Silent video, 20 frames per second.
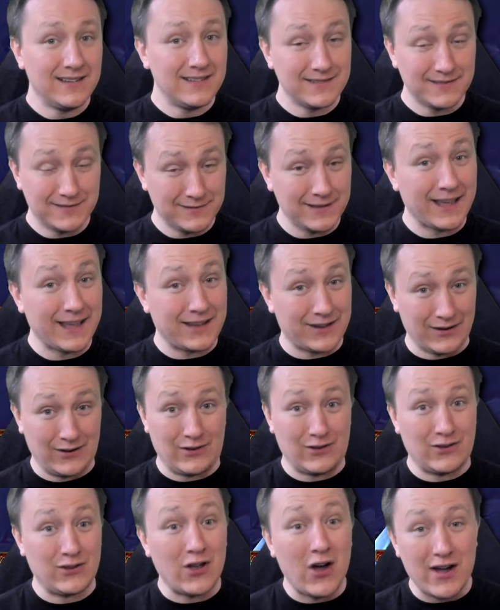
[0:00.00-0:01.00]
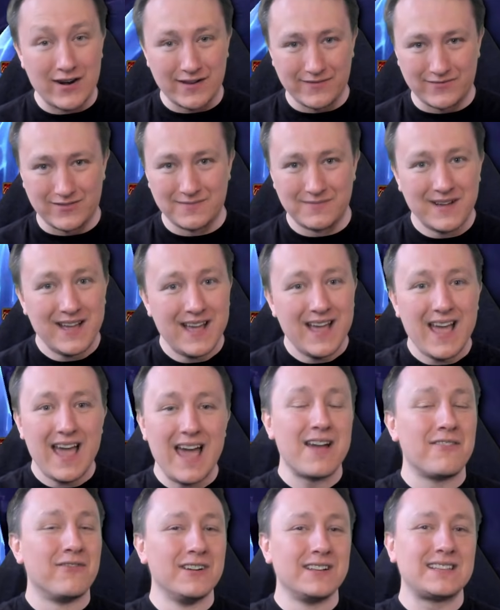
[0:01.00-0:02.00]
Like a lot of them.
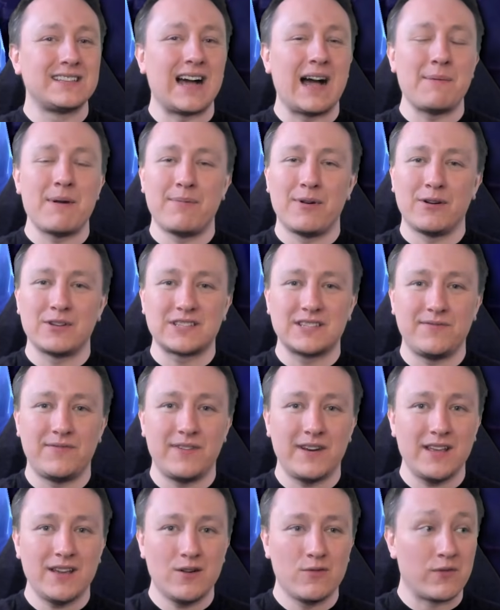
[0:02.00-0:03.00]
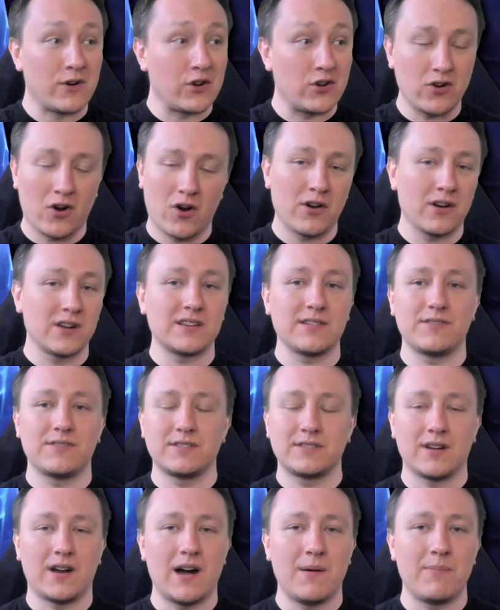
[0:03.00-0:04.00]
Every time I post a video, regardless of the
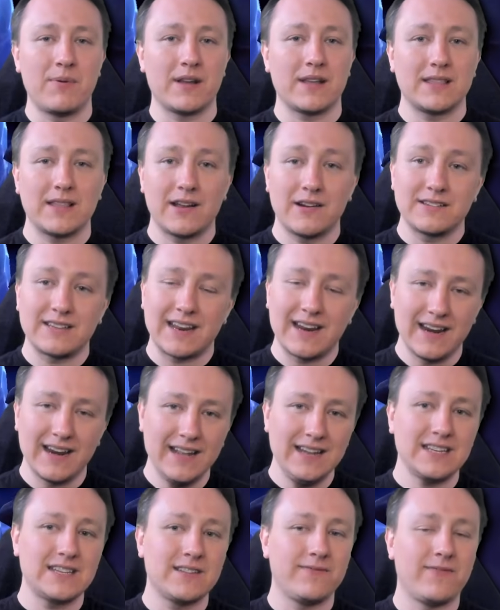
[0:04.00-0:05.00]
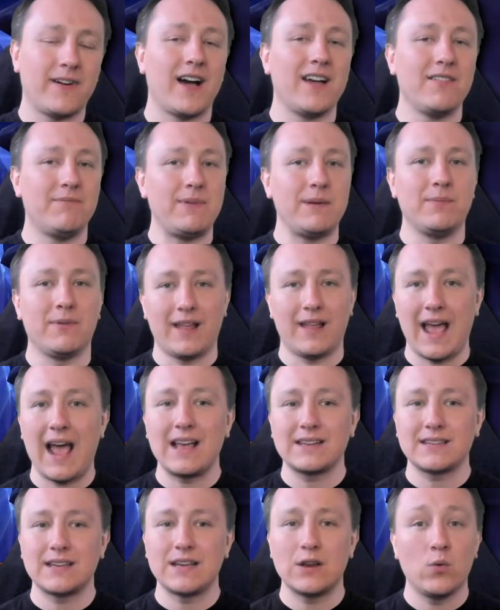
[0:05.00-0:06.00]
topic, there's at least 5 people
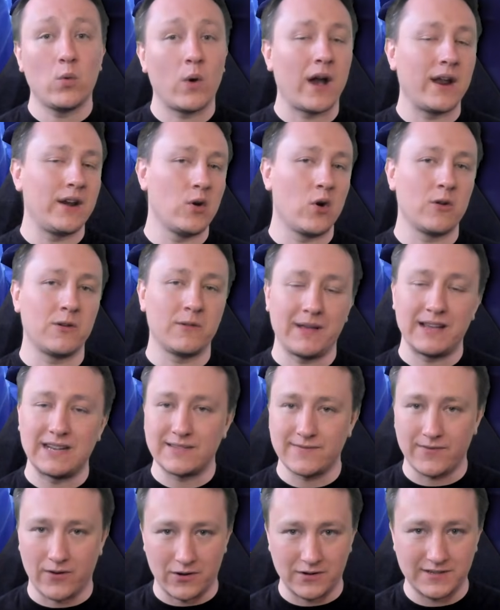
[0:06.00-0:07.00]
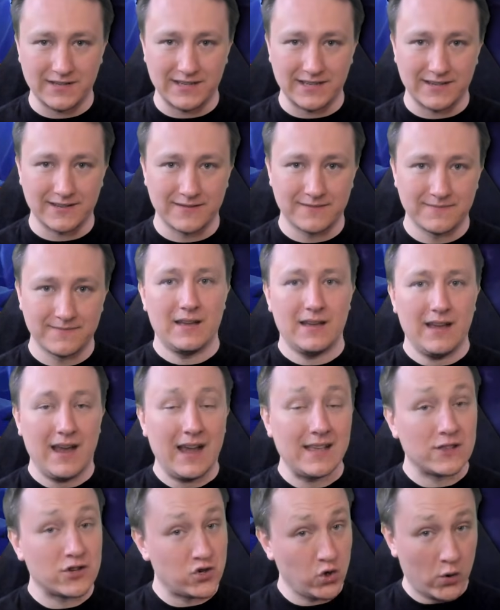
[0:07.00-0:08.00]
asking why no one plays Farseer.
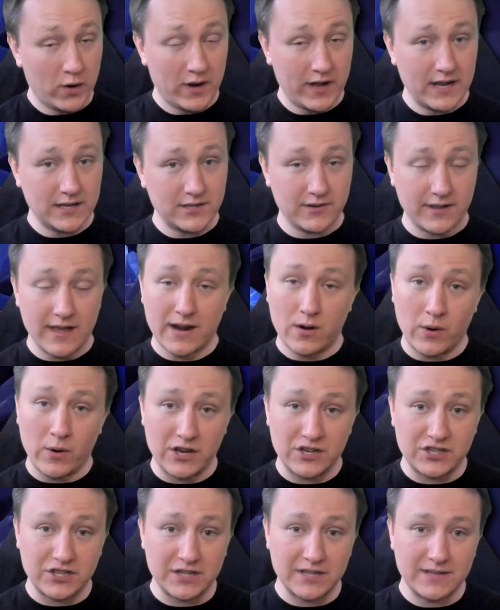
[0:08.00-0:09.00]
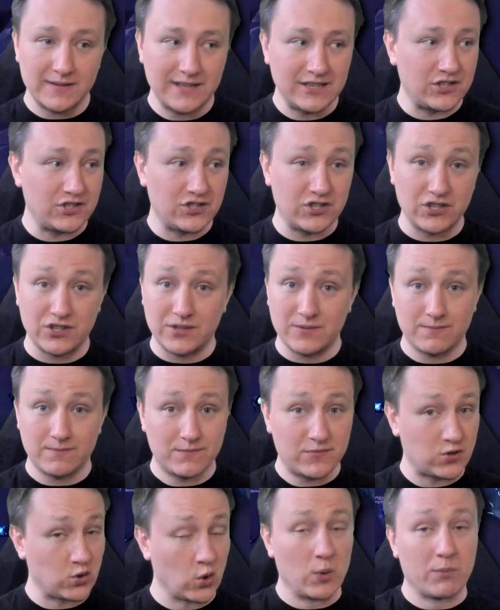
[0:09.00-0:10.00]
And the short answer to that question is just
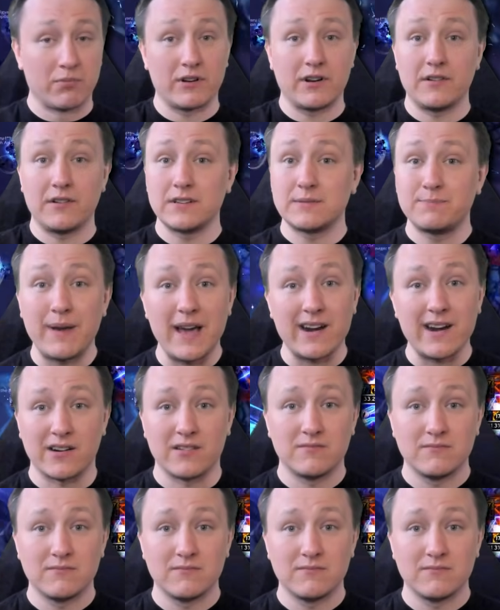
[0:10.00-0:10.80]
Stormbringer is better.